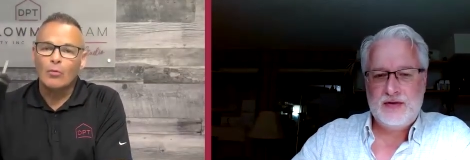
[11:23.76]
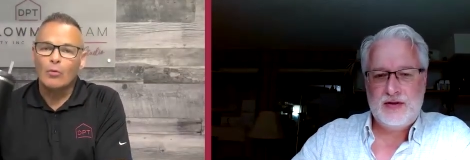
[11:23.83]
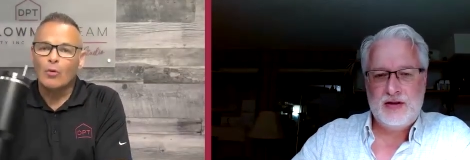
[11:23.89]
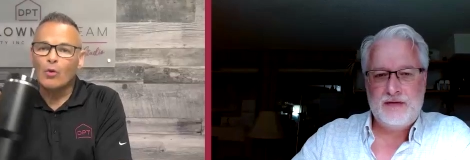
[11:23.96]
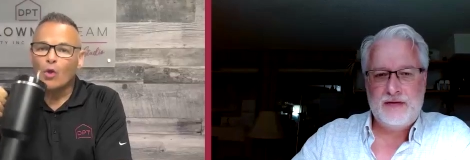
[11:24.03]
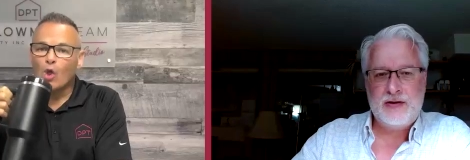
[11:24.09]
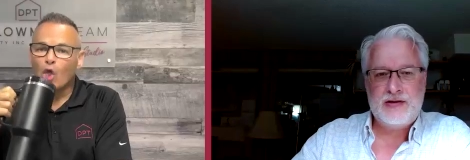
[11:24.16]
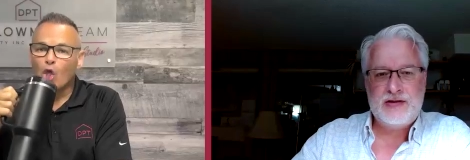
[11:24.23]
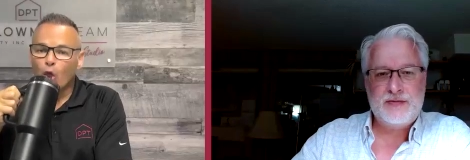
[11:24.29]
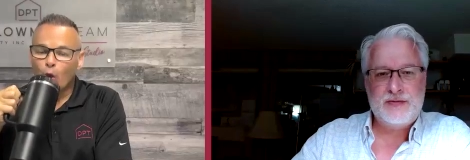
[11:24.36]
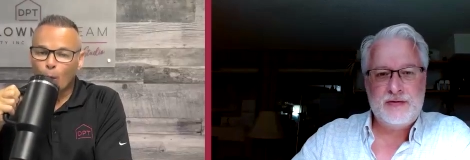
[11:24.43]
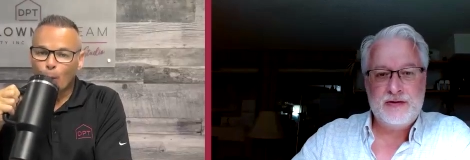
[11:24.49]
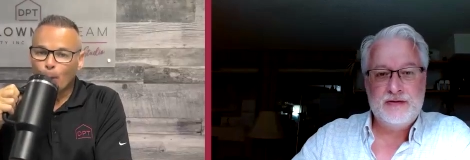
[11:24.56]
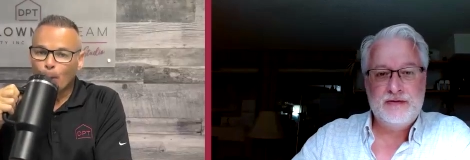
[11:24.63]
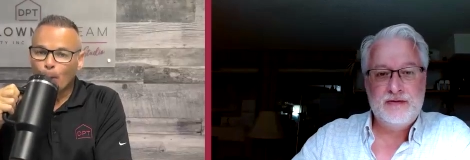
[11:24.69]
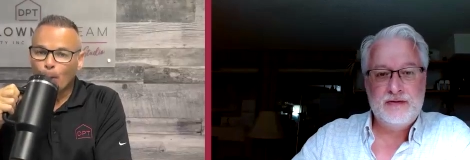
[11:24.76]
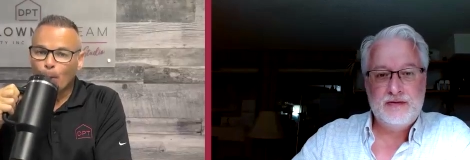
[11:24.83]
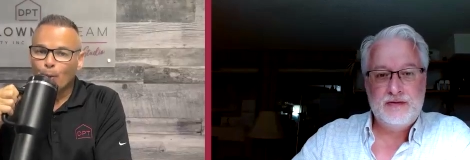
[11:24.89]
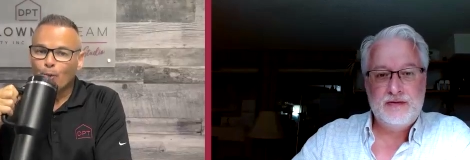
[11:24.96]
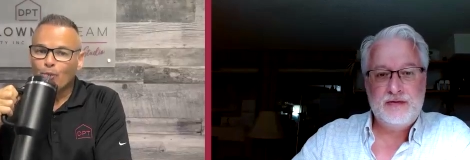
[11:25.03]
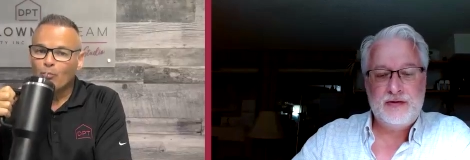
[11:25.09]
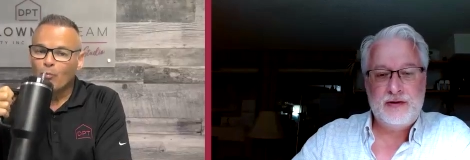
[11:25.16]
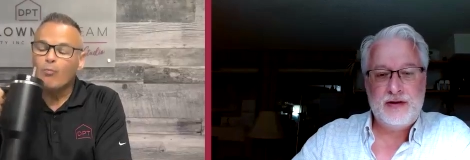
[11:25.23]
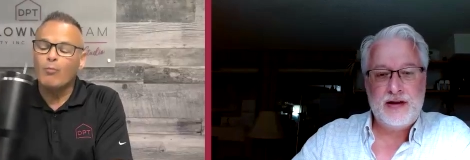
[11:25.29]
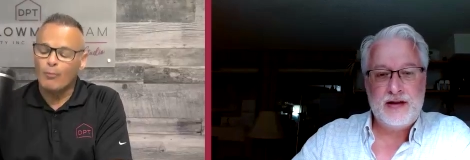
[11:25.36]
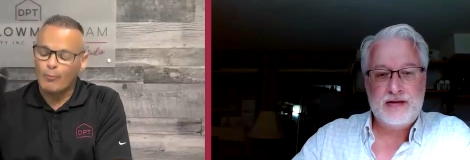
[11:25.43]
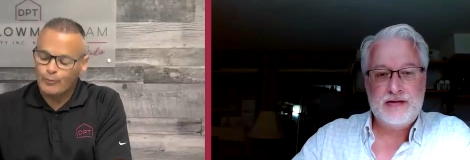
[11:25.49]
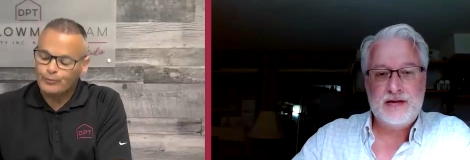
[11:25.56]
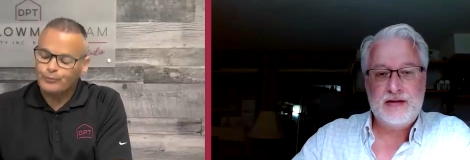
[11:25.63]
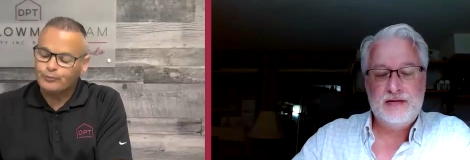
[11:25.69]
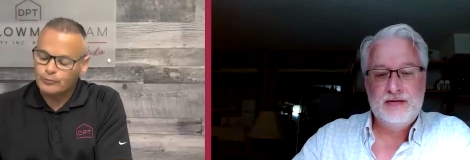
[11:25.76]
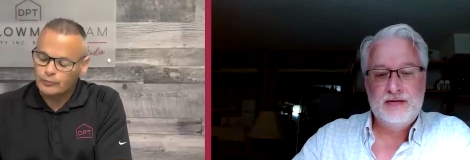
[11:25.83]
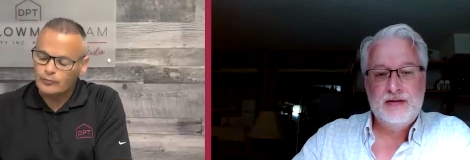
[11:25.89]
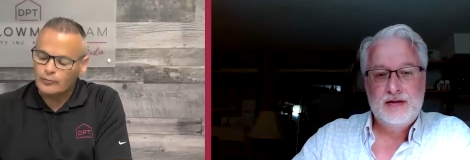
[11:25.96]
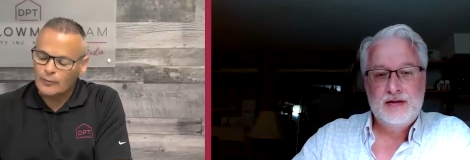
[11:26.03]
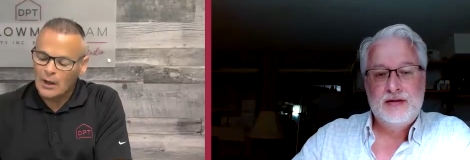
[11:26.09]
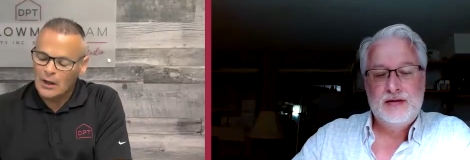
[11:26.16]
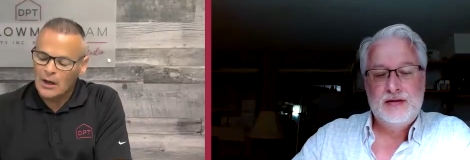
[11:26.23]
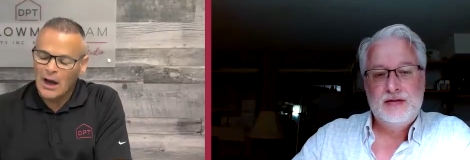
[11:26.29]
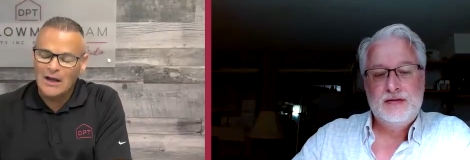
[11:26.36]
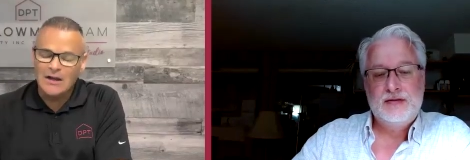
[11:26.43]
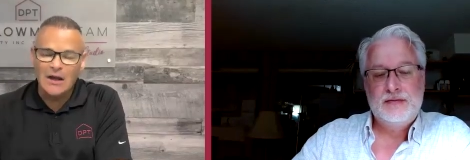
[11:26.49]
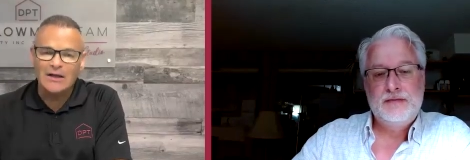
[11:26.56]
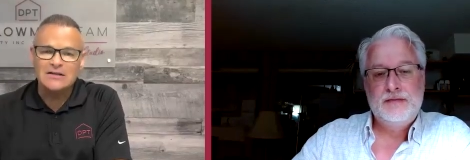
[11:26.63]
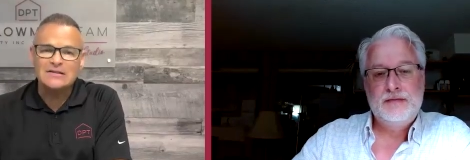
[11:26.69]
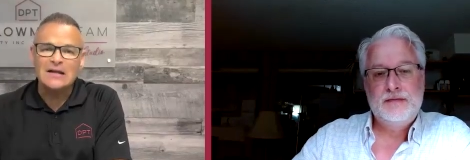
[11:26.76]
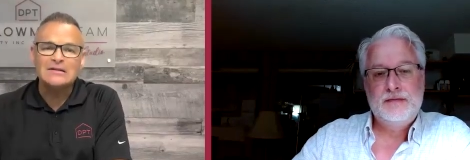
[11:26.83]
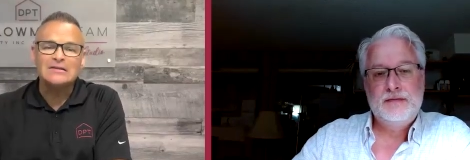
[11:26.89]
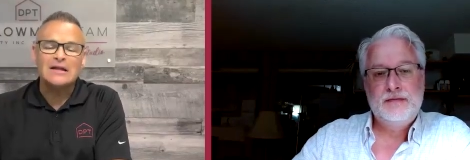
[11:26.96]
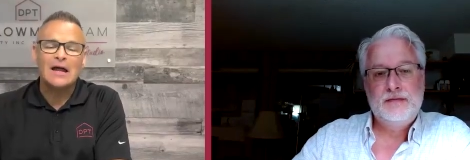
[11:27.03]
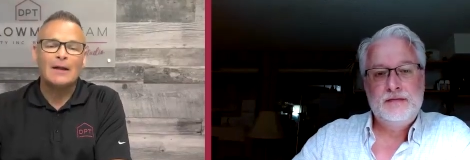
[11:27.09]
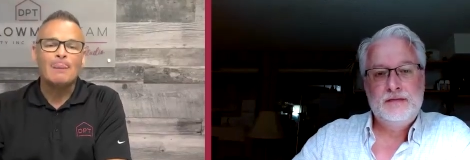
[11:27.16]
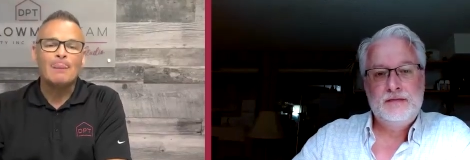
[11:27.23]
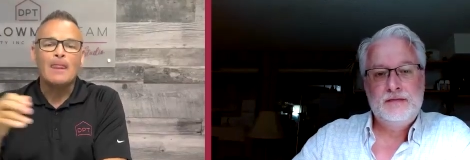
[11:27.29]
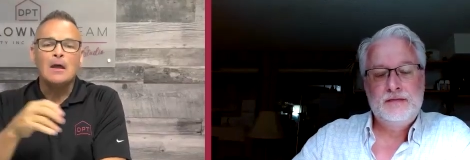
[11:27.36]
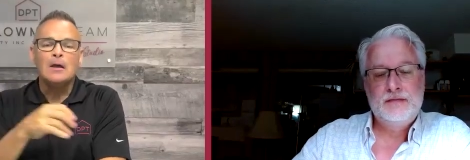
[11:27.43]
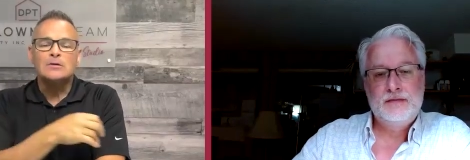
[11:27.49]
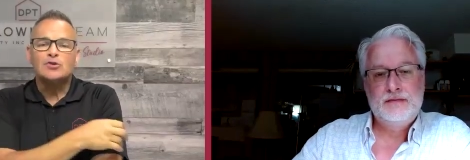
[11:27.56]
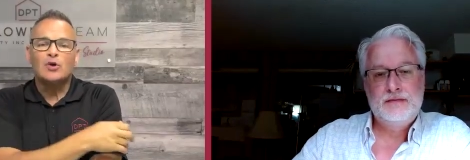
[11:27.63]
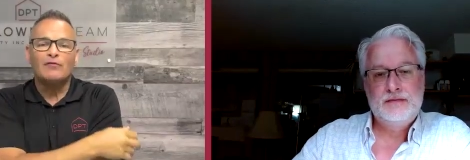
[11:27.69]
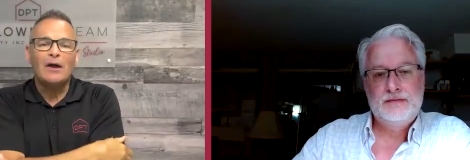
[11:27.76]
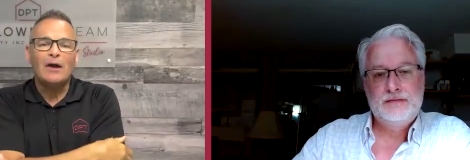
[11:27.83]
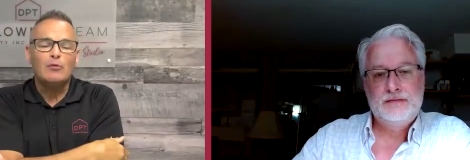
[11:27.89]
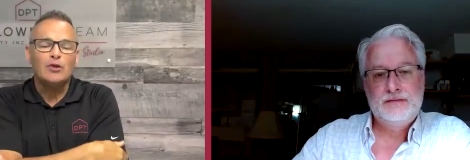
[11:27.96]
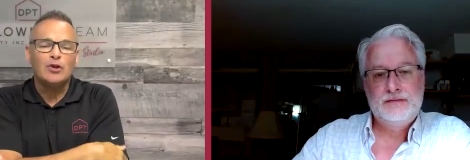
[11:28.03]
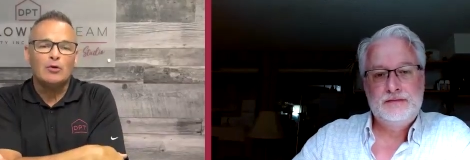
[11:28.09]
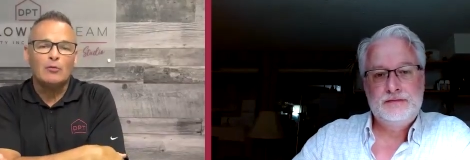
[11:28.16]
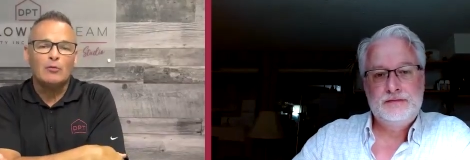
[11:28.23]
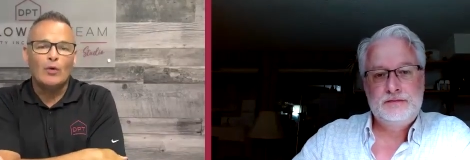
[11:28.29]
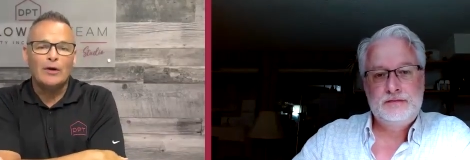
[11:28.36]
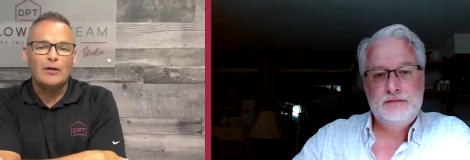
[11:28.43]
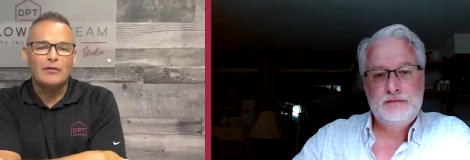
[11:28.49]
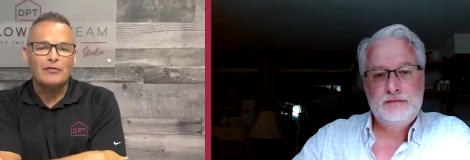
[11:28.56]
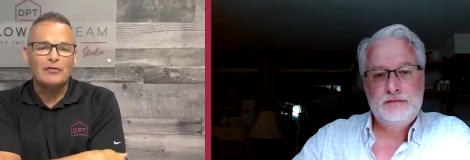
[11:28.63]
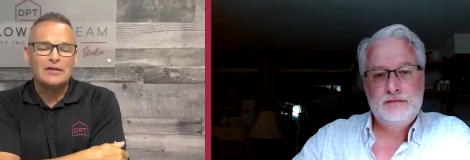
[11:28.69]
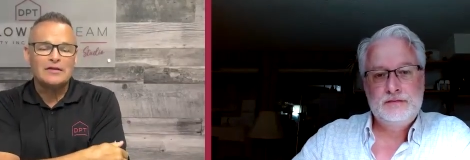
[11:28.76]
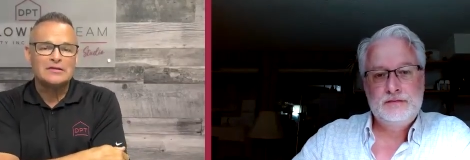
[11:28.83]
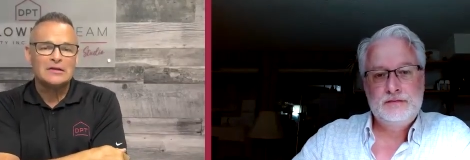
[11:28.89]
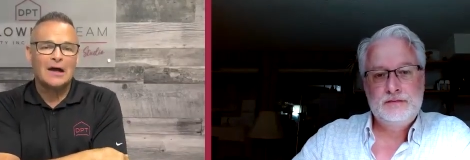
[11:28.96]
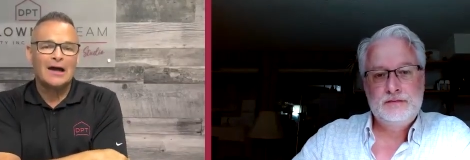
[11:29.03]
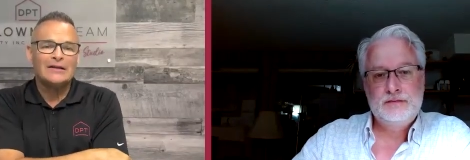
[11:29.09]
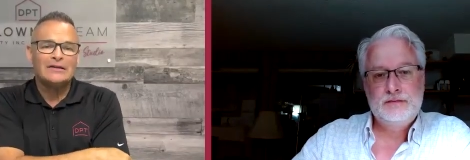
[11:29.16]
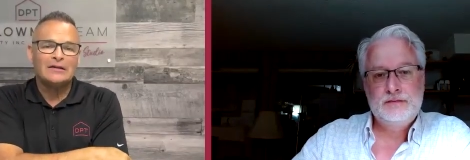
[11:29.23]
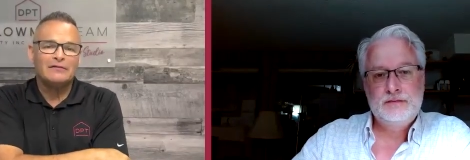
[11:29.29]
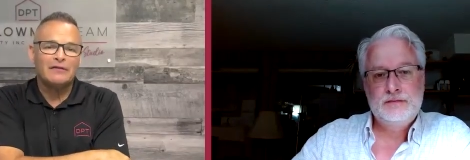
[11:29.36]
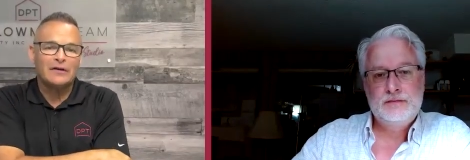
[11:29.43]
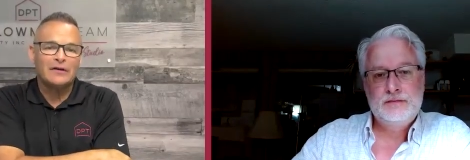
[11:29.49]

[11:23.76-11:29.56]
Speaker 1: you know, very supportive, very mm-hmm. hands-on. I, I, sense that. So if I were you, one of the things I did very